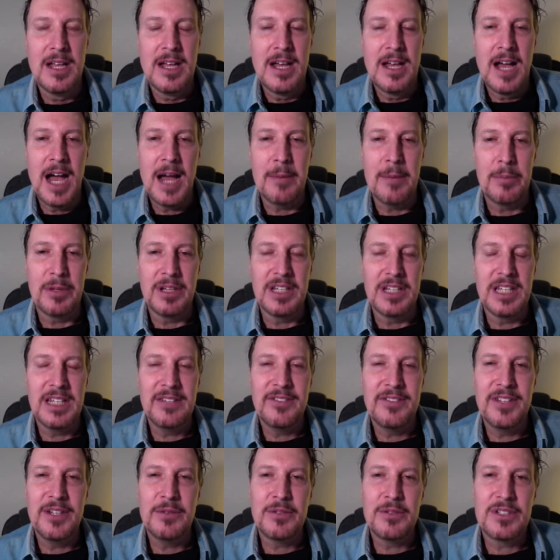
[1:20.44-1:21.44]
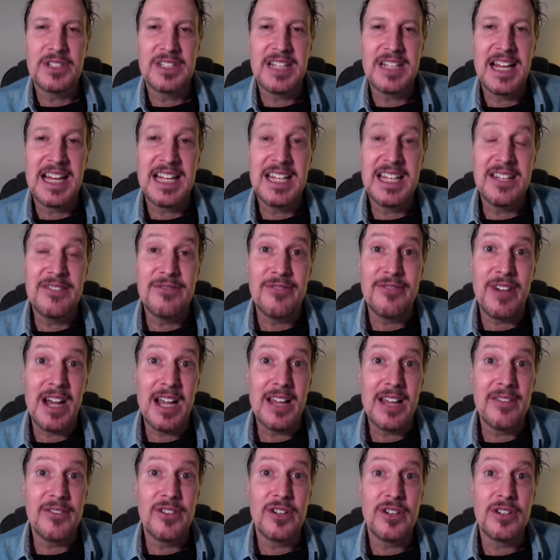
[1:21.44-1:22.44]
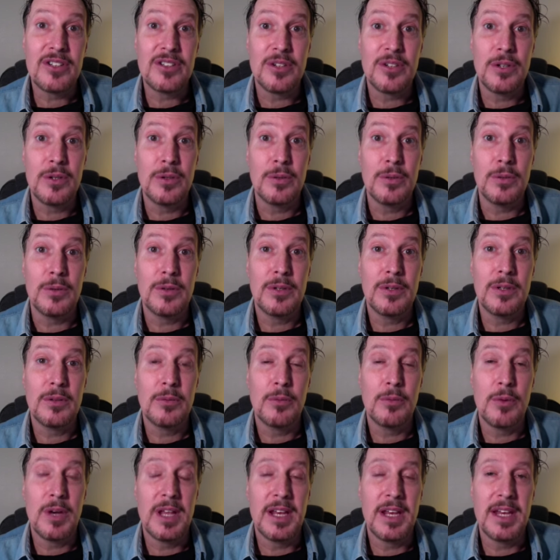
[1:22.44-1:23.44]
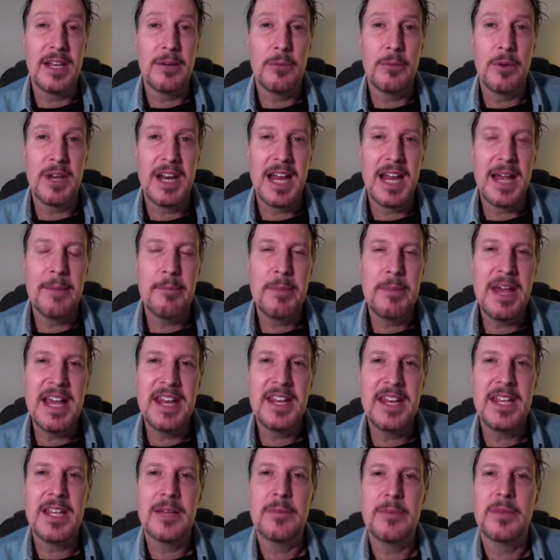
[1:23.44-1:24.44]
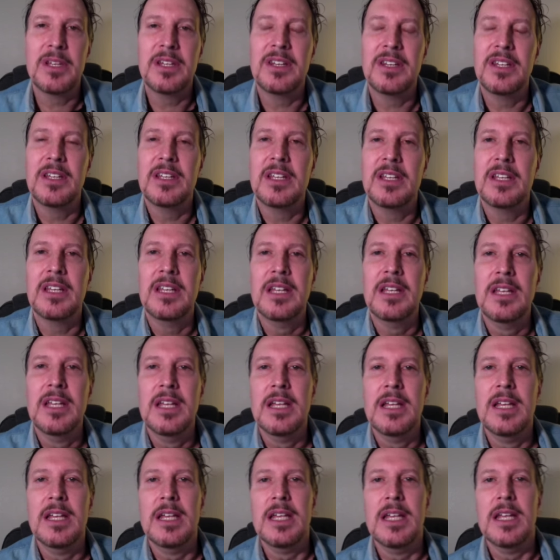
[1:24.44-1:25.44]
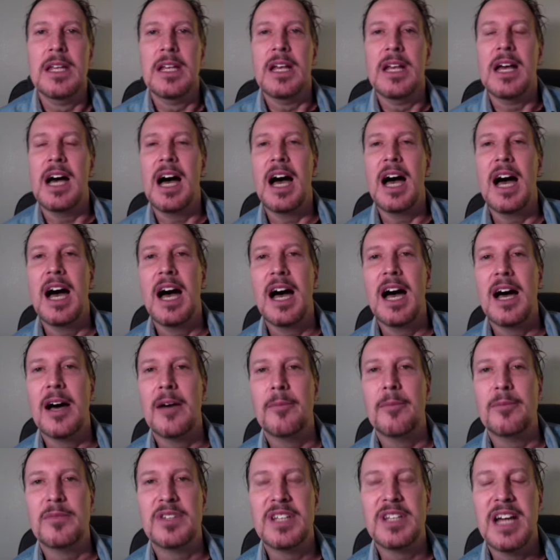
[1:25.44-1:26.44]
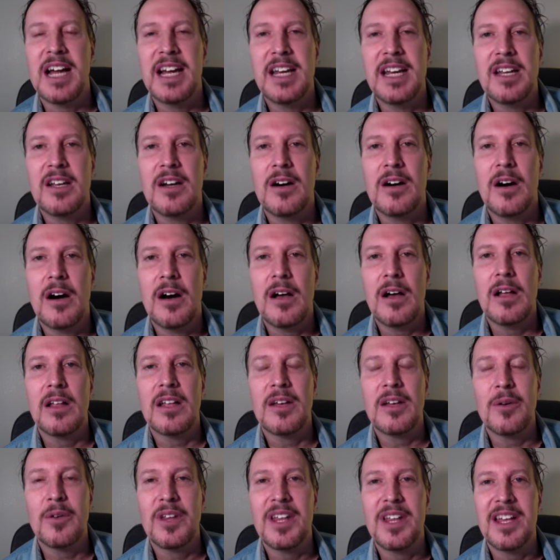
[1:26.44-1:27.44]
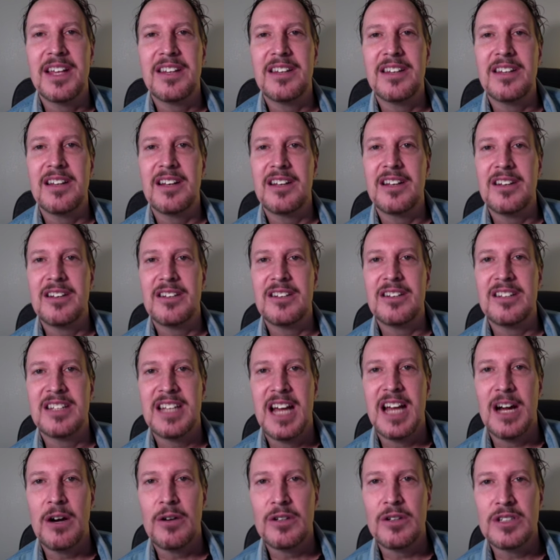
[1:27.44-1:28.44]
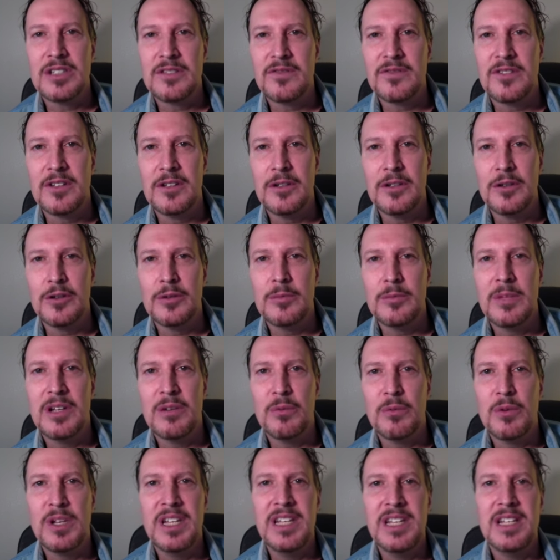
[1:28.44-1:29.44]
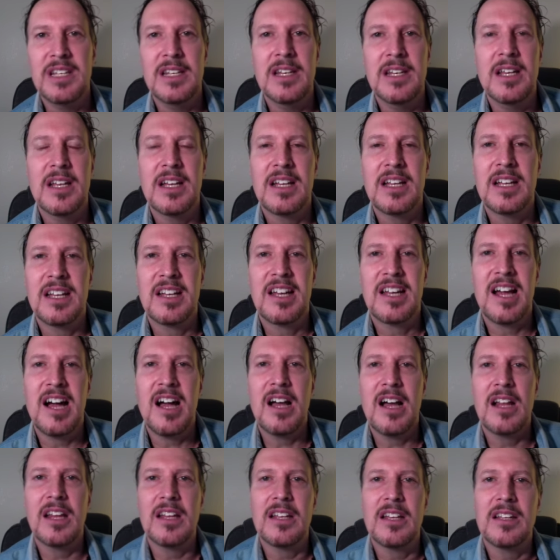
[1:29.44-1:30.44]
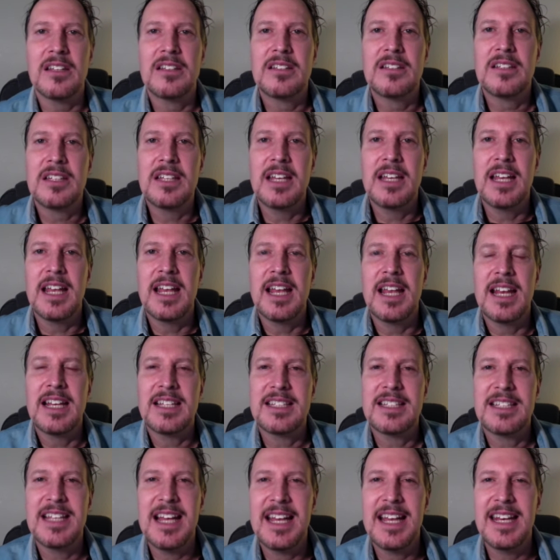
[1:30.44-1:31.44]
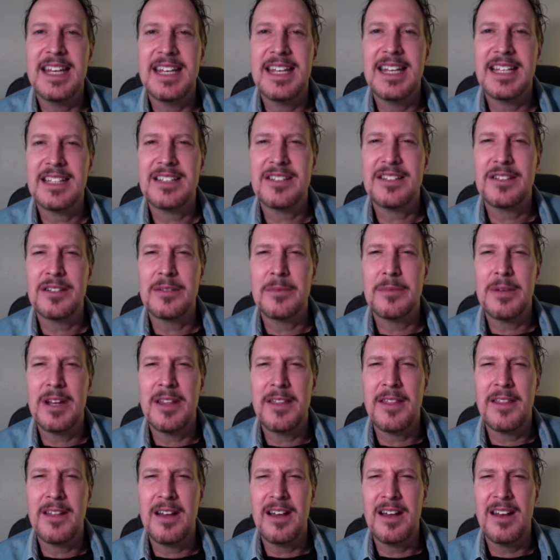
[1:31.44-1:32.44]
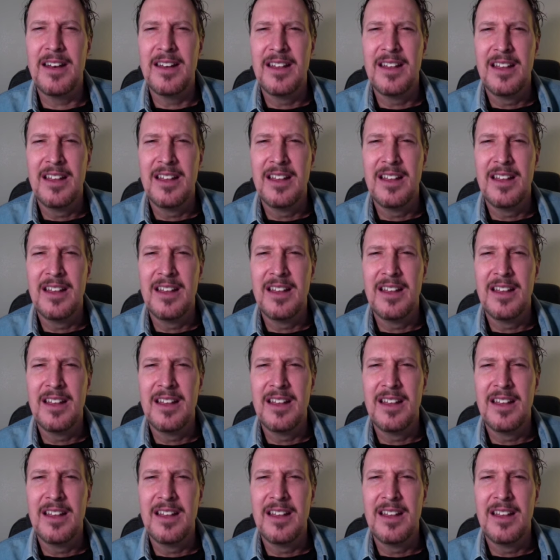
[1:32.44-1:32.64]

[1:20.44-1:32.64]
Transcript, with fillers: I believe he was 95 years old when, when I met him in the uh, dining hall at, at, under the towers of gloom at Wheaton College, and I sat next to him and I thought,